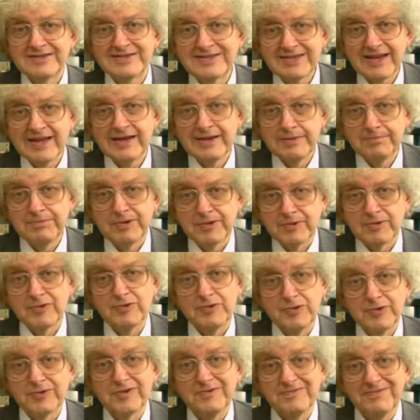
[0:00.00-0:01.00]
stable,
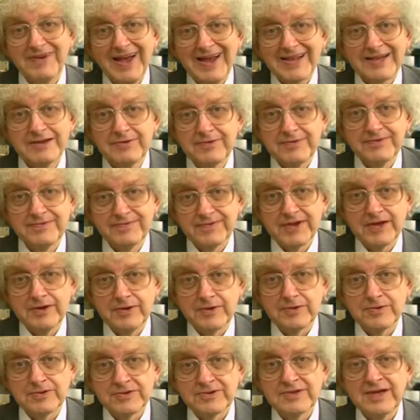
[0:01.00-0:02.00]
or the value of
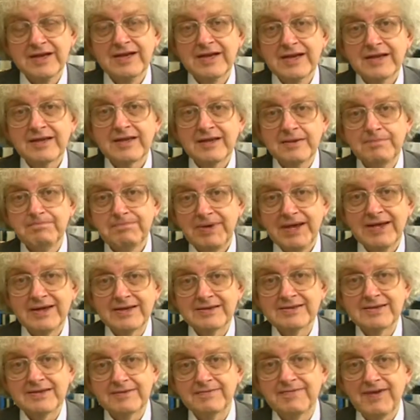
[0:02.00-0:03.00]
gold,
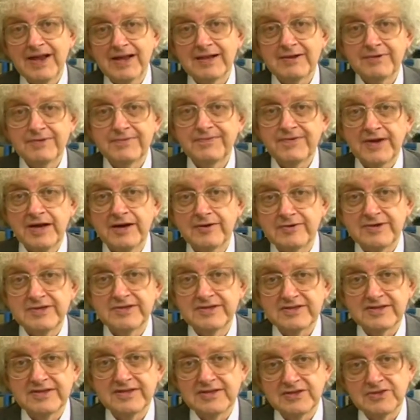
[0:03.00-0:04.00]
compared to the value of
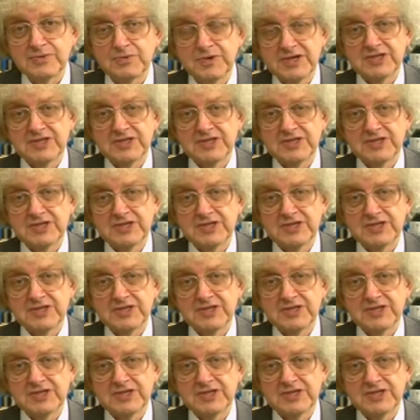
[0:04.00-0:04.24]
currencies,